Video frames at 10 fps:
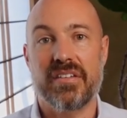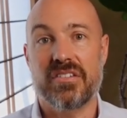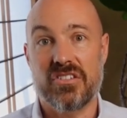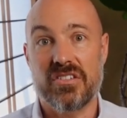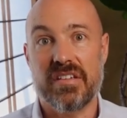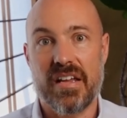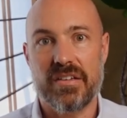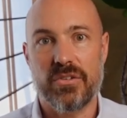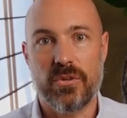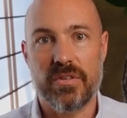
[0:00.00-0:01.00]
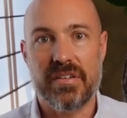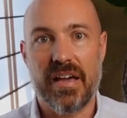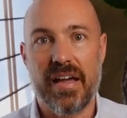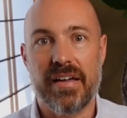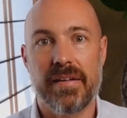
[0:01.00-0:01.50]
just to get you through the
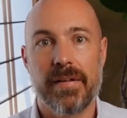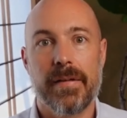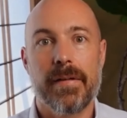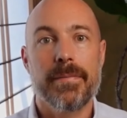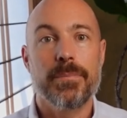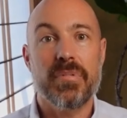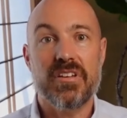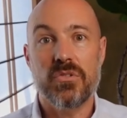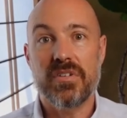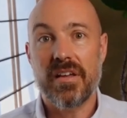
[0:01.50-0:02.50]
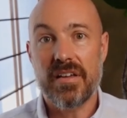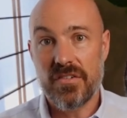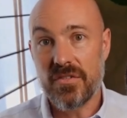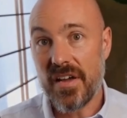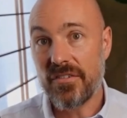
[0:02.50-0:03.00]
day. But you'll
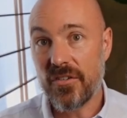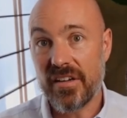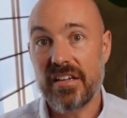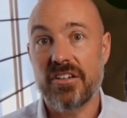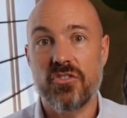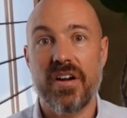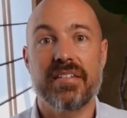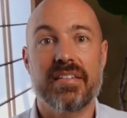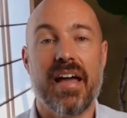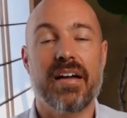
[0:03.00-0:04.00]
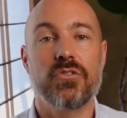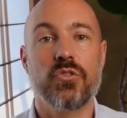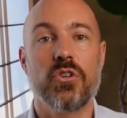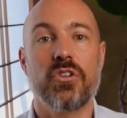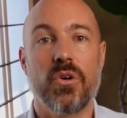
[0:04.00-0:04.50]
never really address that
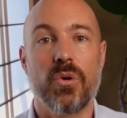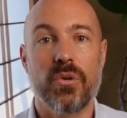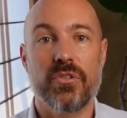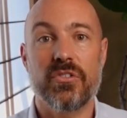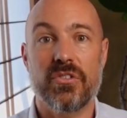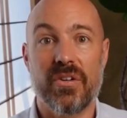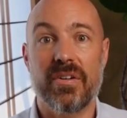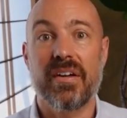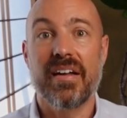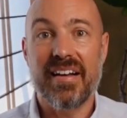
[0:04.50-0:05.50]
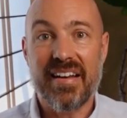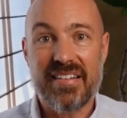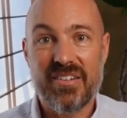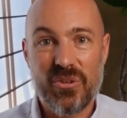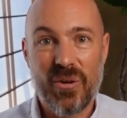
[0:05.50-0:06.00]
root cause. So
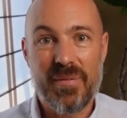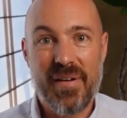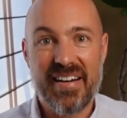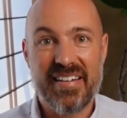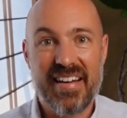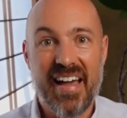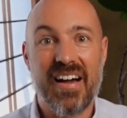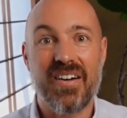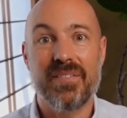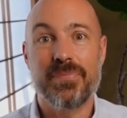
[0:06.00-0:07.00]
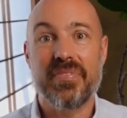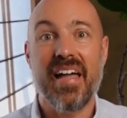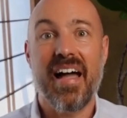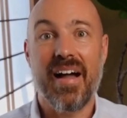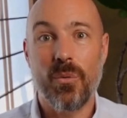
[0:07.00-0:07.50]
let's talk about it now.
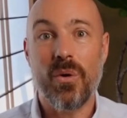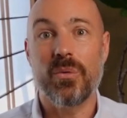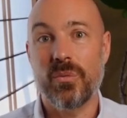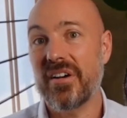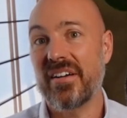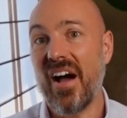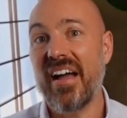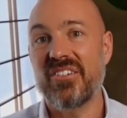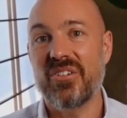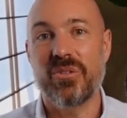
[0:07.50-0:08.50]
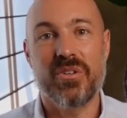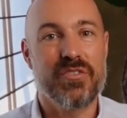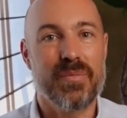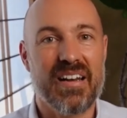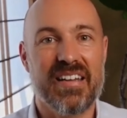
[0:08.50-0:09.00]
What did I do with
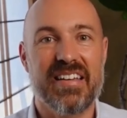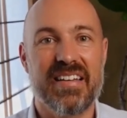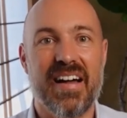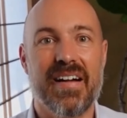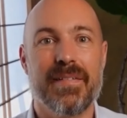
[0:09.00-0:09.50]
my leaky gut?